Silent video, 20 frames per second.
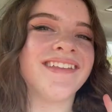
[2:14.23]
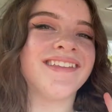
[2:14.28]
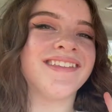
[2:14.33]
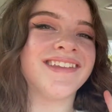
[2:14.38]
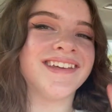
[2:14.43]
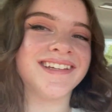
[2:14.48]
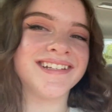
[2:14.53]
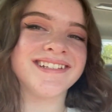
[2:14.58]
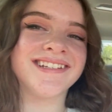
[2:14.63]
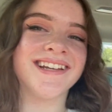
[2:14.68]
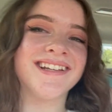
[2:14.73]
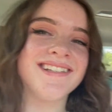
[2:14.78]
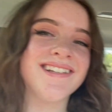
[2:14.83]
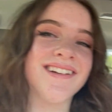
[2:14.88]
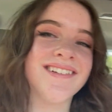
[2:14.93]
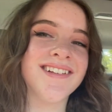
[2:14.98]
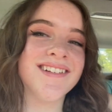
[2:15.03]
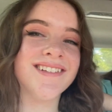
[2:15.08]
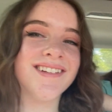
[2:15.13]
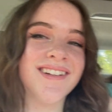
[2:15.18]
The estate
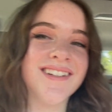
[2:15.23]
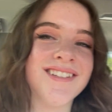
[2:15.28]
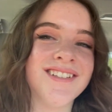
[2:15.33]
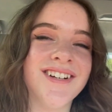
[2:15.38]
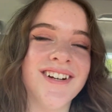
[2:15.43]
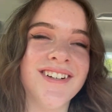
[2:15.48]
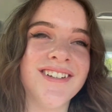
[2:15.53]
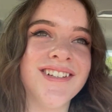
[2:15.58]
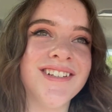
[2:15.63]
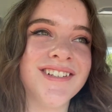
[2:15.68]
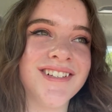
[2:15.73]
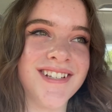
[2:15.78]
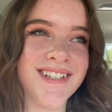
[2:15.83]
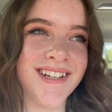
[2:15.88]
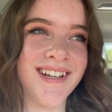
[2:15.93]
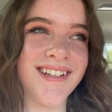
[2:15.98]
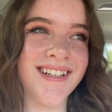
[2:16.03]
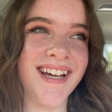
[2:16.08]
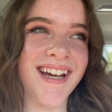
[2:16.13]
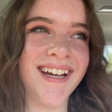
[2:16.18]
sale does not start until
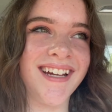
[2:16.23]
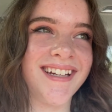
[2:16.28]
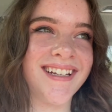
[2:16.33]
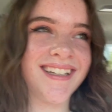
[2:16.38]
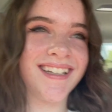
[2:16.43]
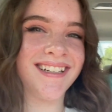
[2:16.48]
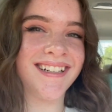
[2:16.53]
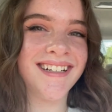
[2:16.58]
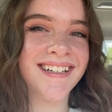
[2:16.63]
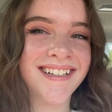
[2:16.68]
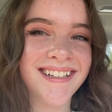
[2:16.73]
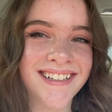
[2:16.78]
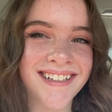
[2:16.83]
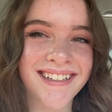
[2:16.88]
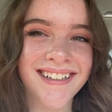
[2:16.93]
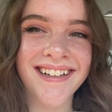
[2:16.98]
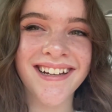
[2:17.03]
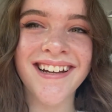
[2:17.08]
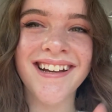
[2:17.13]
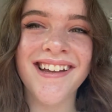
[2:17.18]
Sunday
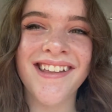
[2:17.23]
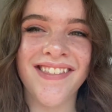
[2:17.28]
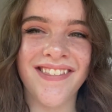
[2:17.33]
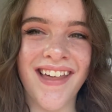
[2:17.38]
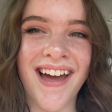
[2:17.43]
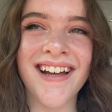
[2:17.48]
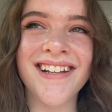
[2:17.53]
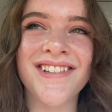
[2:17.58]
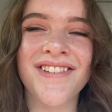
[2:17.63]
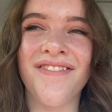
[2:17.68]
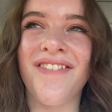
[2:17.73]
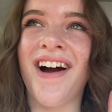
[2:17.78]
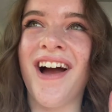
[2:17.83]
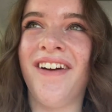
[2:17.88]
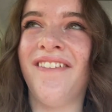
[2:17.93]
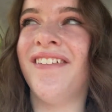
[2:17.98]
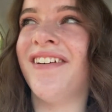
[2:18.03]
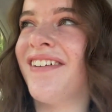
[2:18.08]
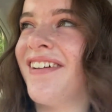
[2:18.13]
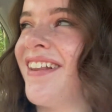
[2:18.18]
that's
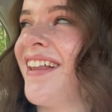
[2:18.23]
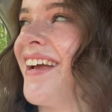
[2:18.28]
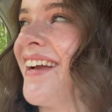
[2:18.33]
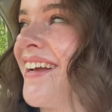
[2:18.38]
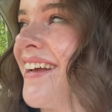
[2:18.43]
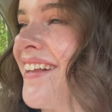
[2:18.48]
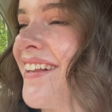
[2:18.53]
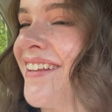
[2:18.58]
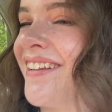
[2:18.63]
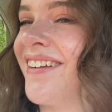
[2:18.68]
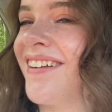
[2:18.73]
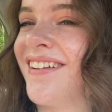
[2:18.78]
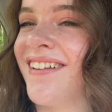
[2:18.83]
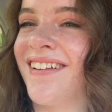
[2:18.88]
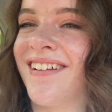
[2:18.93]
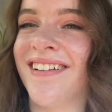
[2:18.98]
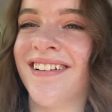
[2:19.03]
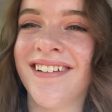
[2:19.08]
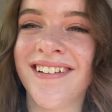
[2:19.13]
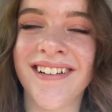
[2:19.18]
why we are like a
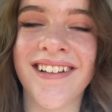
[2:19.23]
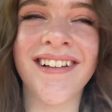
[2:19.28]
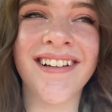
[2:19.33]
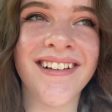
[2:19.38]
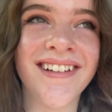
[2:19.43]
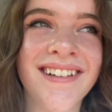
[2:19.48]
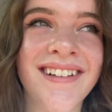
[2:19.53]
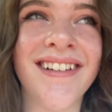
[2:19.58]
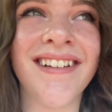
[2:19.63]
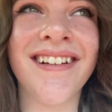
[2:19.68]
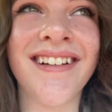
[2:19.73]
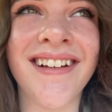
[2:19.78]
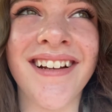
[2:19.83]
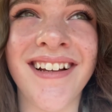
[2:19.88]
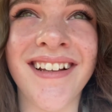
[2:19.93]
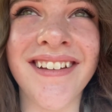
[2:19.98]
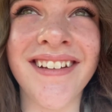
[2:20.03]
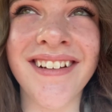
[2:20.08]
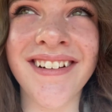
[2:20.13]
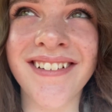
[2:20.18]
little
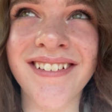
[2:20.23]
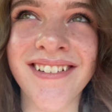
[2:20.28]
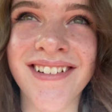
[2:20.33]
a little